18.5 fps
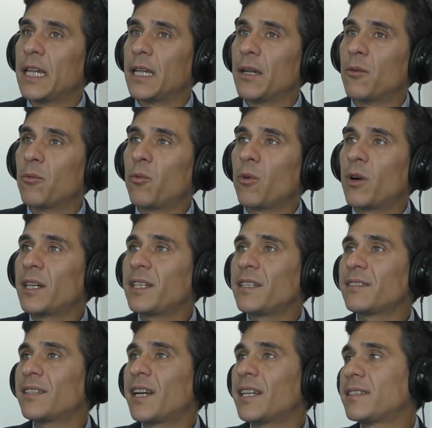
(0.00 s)
one
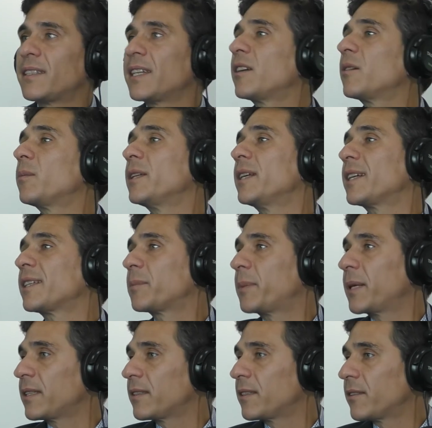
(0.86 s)
is not terribly
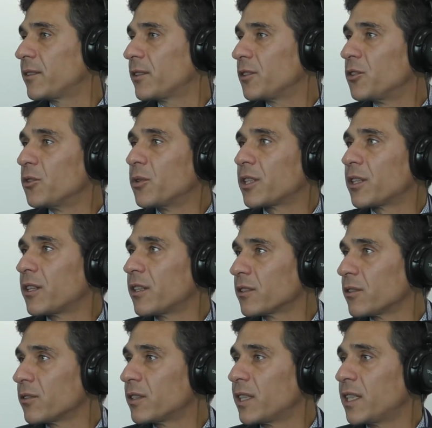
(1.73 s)
expensive to do a
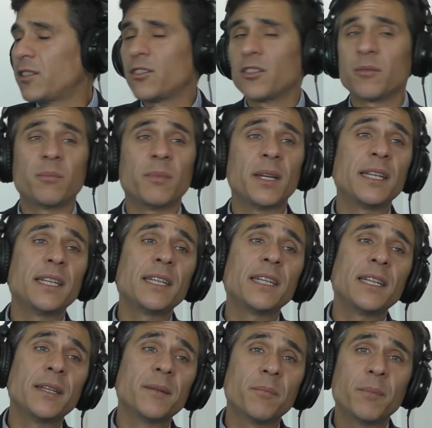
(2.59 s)
consultation.
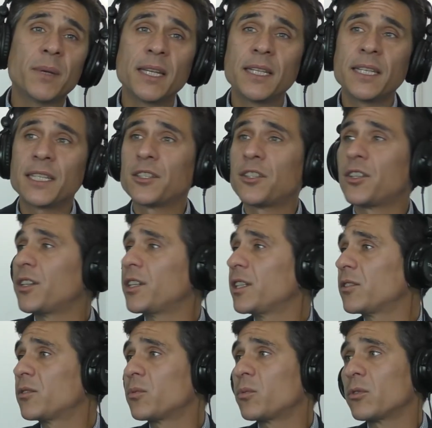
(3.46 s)
Many, many
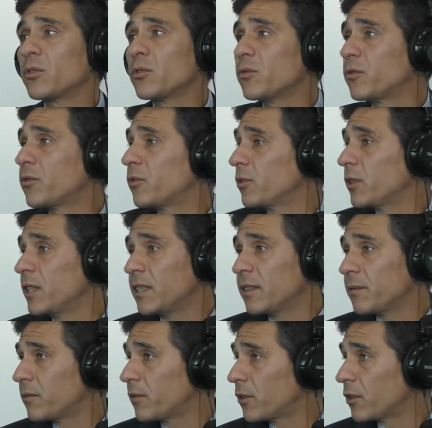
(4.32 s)
attorneys will do
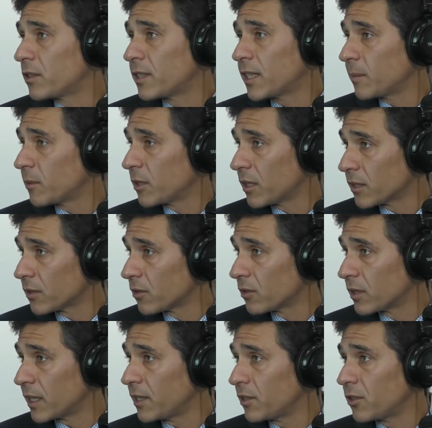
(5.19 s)
free first time
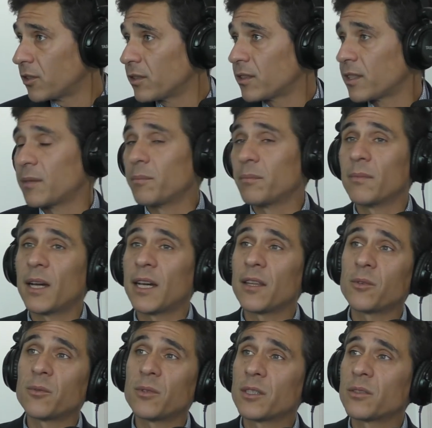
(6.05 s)
consultations, and
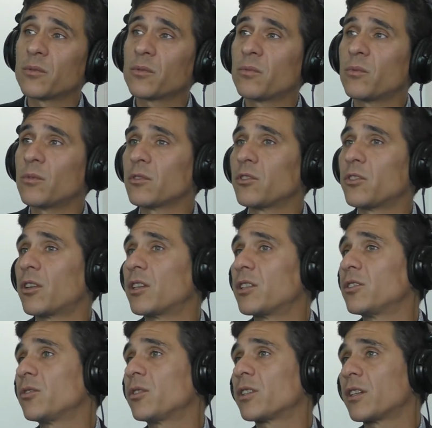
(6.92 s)
other ones will
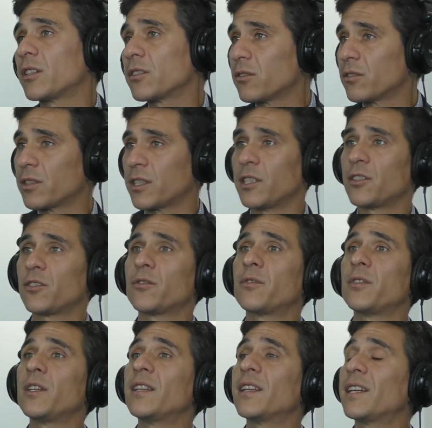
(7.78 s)
charge you a consultation
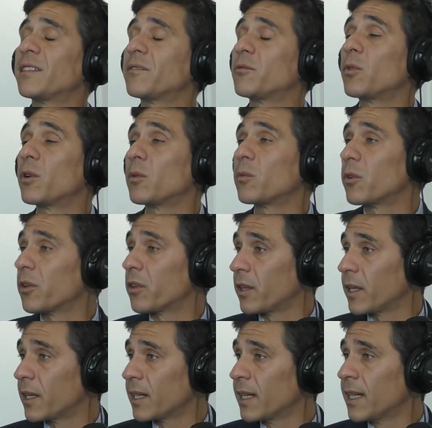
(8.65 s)
fee that is well
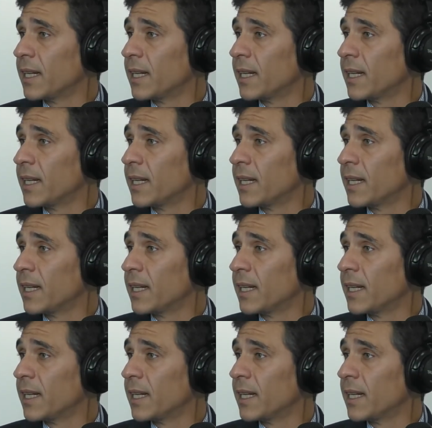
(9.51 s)
worth it.